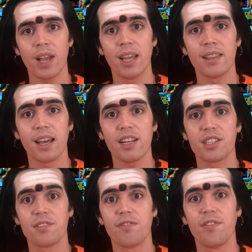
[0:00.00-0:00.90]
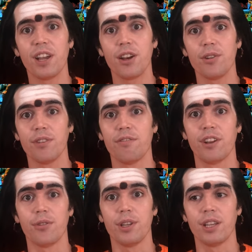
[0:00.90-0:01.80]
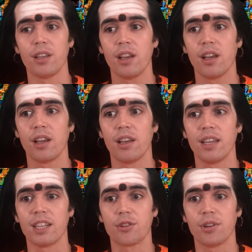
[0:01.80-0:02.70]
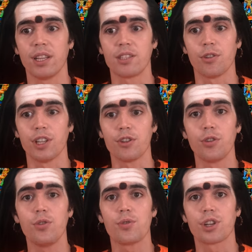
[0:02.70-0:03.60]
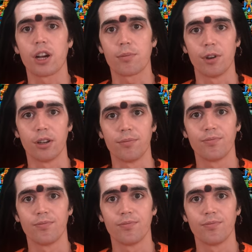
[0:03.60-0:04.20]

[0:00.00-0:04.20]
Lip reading: And that is very, very, it's a huge karma.